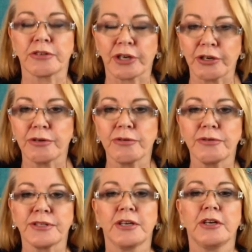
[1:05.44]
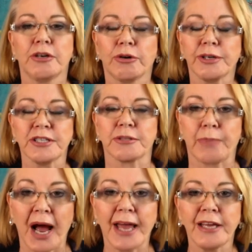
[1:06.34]
or goals or
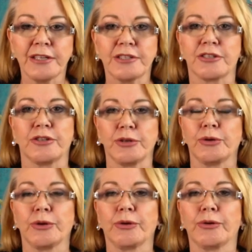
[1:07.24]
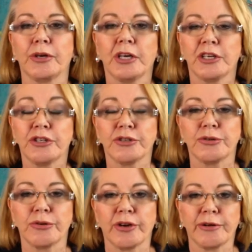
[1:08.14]
inspired to
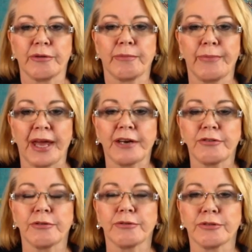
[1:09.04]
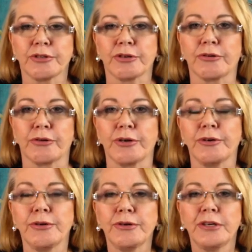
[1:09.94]
do better or to
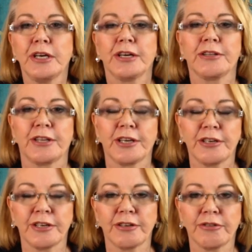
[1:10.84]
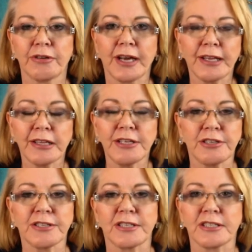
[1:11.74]
grow, then you're likely
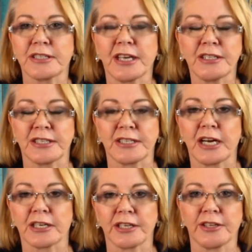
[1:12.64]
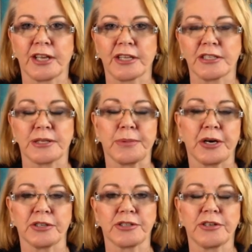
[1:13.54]
just to stay stuck in that
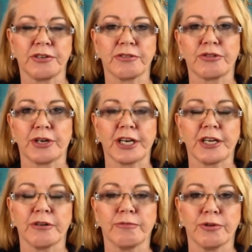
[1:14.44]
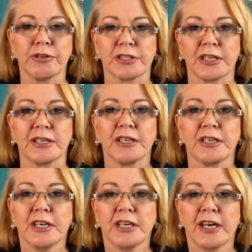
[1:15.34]
spot, you know, treading water.
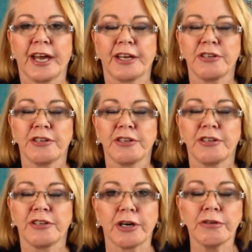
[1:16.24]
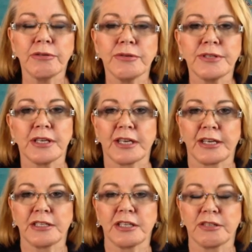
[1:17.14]
And your goals,
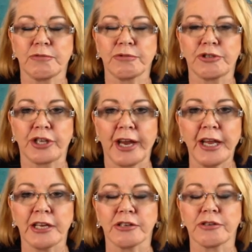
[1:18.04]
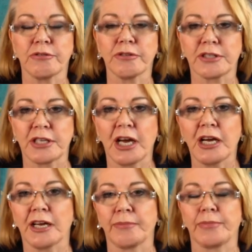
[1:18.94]
and it will change all the
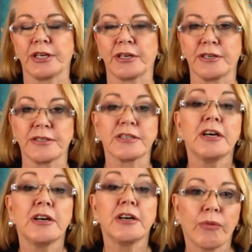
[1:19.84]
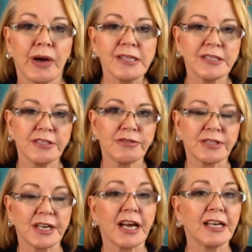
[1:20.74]
time, because once you
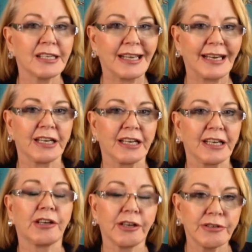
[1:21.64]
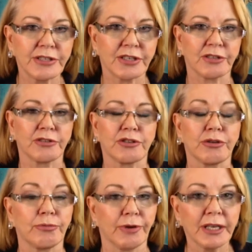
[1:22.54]
start getting closer
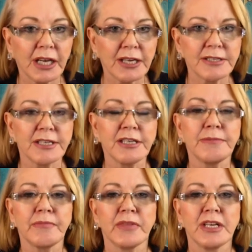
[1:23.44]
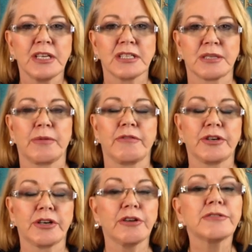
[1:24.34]
to realizing some of
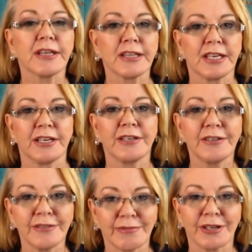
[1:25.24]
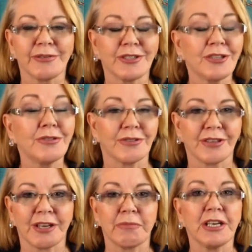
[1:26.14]
your goals, then what do?
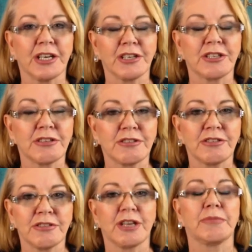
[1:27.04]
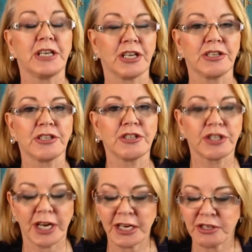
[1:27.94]
Then we need to
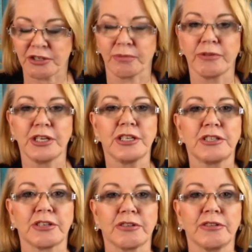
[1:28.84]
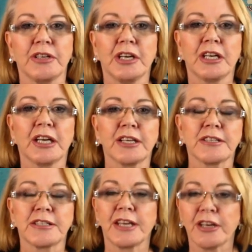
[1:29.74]
change them. We need to, like,
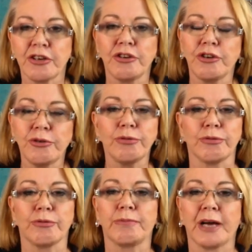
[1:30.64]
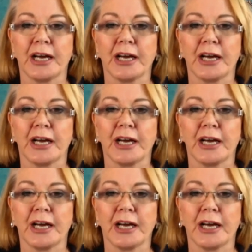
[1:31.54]
set new